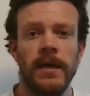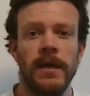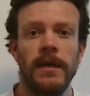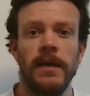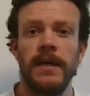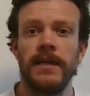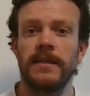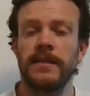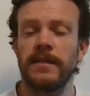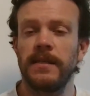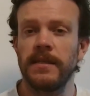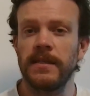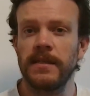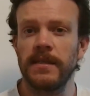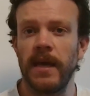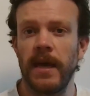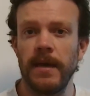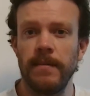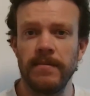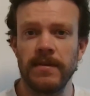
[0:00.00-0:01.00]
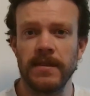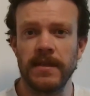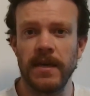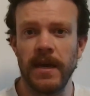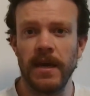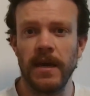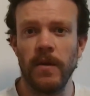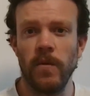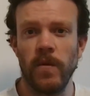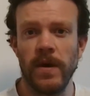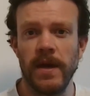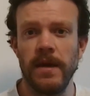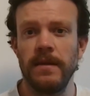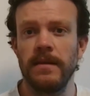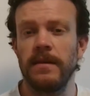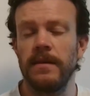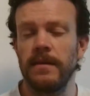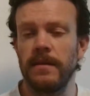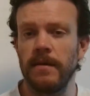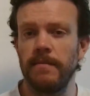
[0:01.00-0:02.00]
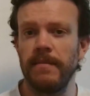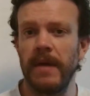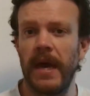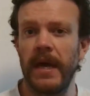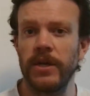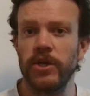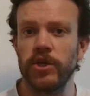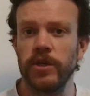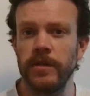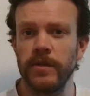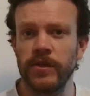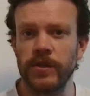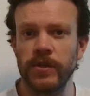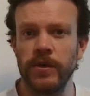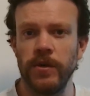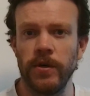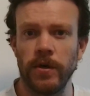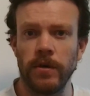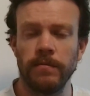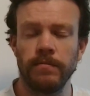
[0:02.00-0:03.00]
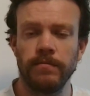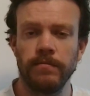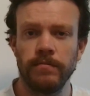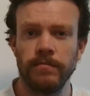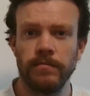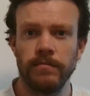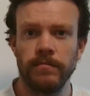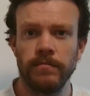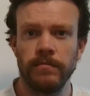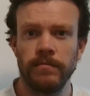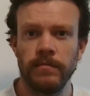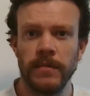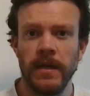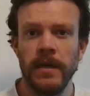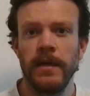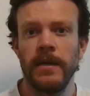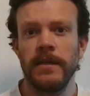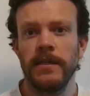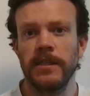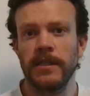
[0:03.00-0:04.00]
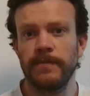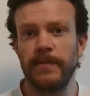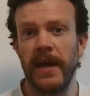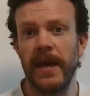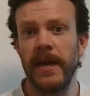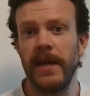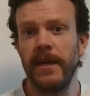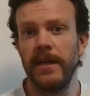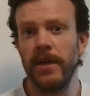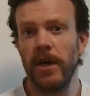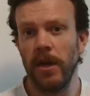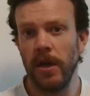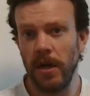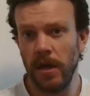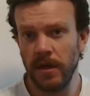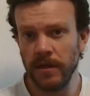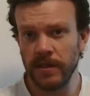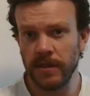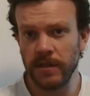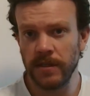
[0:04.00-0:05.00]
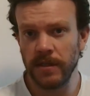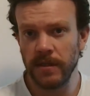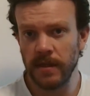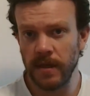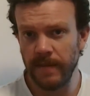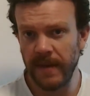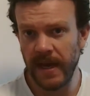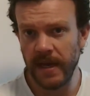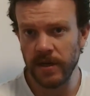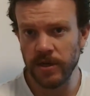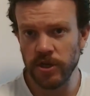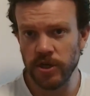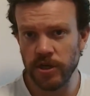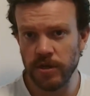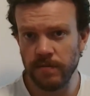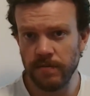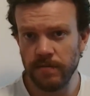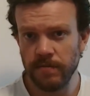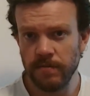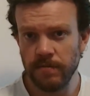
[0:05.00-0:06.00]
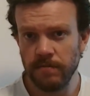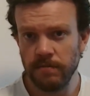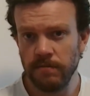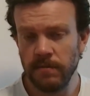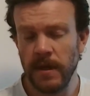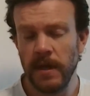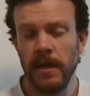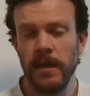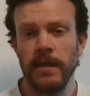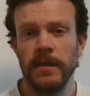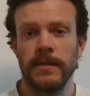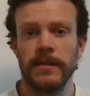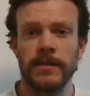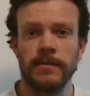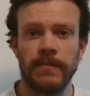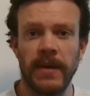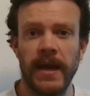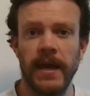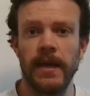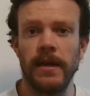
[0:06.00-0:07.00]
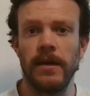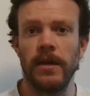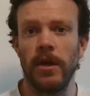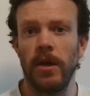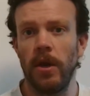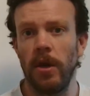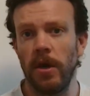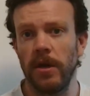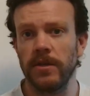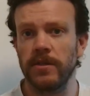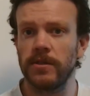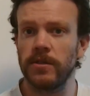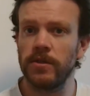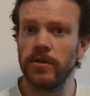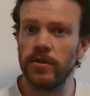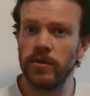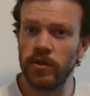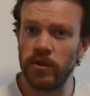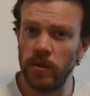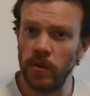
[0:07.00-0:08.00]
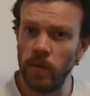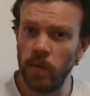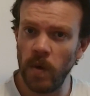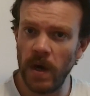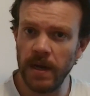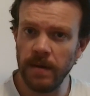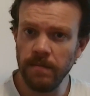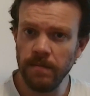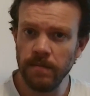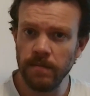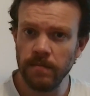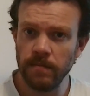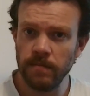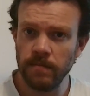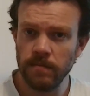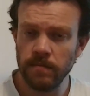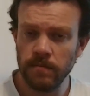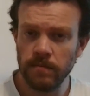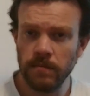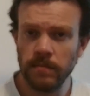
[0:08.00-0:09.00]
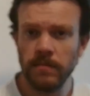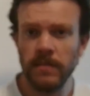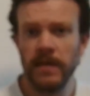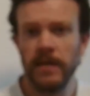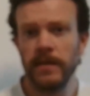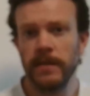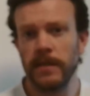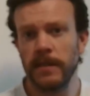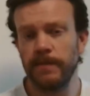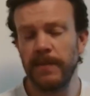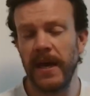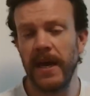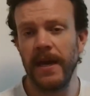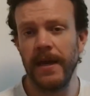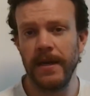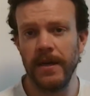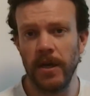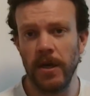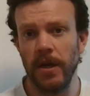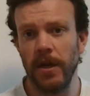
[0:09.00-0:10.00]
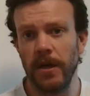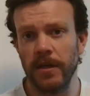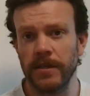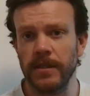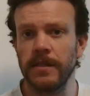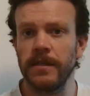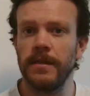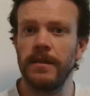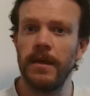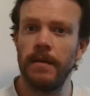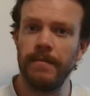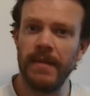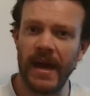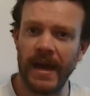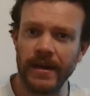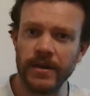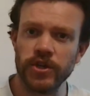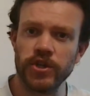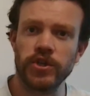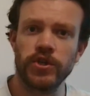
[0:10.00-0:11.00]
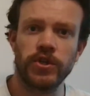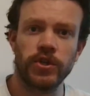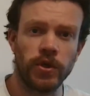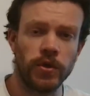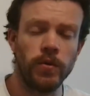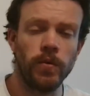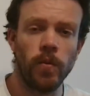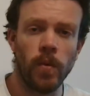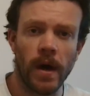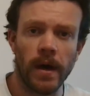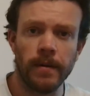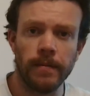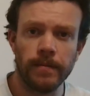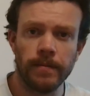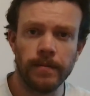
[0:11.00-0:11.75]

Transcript: It's the same thing with the match and score. Spain lost the match. Spain lost 2-1. Spain lost the match 2-1.